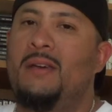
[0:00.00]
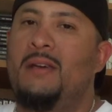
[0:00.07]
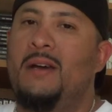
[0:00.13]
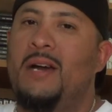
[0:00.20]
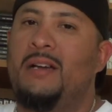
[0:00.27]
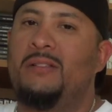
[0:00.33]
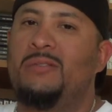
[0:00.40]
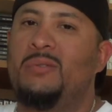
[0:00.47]

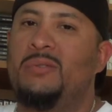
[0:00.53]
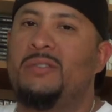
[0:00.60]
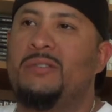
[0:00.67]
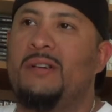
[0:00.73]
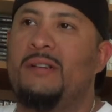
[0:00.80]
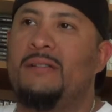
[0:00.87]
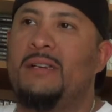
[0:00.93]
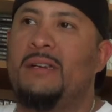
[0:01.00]
I don't do
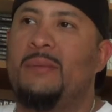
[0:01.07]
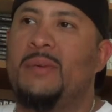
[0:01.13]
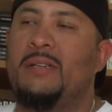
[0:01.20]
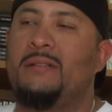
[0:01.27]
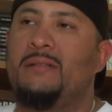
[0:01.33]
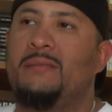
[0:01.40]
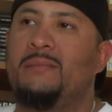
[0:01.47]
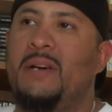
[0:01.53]
Atari. I
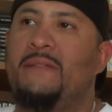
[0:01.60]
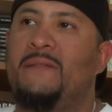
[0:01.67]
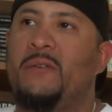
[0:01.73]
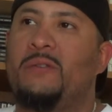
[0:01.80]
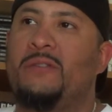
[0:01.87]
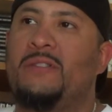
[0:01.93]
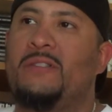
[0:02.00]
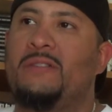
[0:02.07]
mean, my
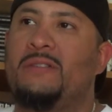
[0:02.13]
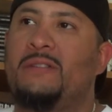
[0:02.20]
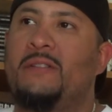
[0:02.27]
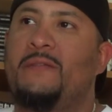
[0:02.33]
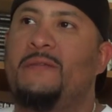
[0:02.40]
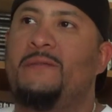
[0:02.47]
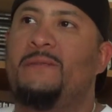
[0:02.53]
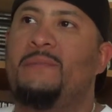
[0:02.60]

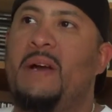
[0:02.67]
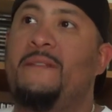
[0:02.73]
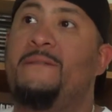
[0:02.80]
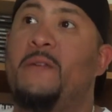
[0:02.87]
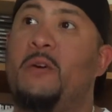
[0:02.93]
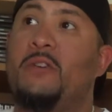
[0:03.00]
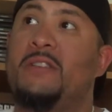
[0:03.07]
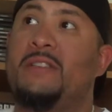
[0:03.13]

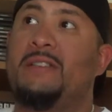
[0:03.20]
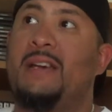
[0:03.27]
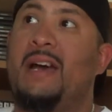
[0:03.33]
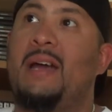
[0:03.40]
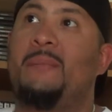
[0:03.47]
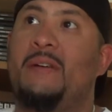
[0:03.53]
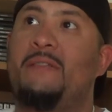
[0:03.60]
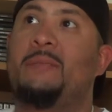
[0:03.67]
first
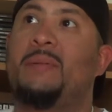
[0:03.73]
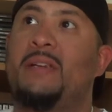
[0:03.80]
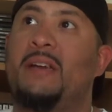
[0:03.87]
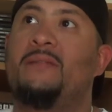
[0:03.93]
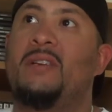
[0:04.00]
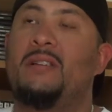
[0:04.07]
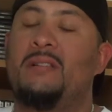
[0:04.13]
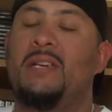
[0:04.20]
time ever playing
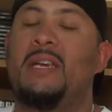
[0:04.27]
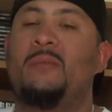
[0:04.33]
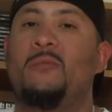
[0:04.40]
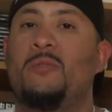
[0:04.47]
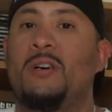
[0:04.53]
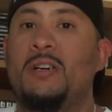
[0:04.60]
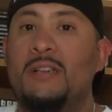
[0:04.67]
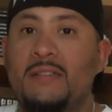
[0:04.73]
a video game
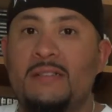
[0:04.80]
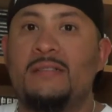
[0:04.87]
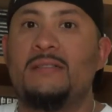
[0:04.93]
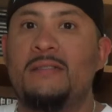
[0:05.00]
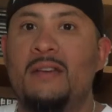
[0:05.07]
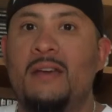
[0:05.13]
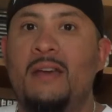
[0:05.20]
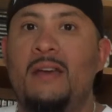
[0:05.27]

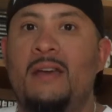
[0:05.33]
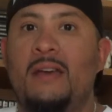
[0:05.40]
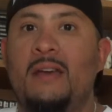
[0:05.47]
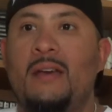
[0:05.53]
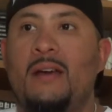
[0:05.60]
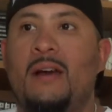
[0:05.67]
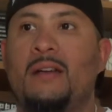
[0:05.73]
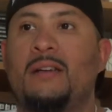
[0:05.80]
was
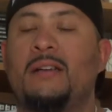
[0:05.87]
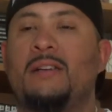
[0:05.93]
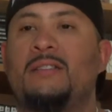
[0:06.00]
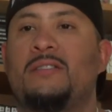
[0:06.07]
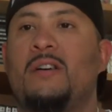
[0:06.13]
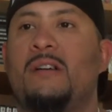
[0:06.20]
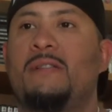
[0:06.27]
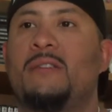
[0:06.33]
on an
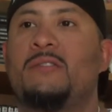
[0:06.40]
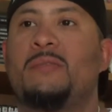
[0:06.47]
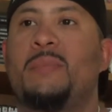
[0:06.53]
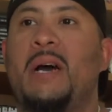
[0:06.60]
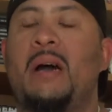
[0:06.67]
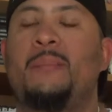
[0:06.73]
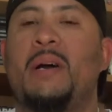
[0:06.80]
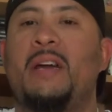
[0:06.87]
Atari. It was
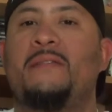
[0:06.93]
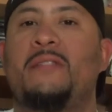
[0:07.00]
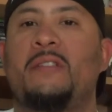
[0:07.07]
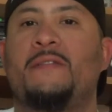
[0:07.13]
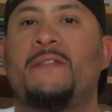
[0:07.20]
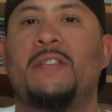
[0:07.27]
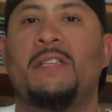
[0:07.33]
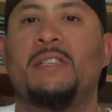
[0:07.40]
Popeye for
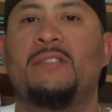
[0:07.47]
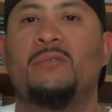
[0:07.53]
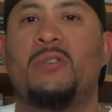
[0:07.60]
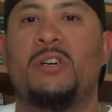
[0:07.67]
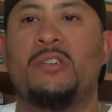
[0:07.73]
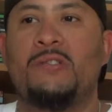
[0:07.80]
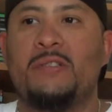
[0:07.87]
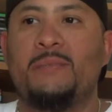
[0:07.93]
the
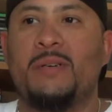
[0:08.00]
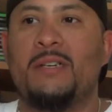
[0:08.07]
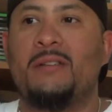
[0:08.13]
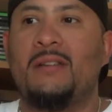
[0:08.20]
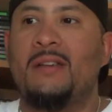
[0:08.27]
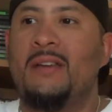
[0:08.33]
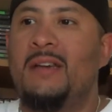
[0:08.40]
5200, but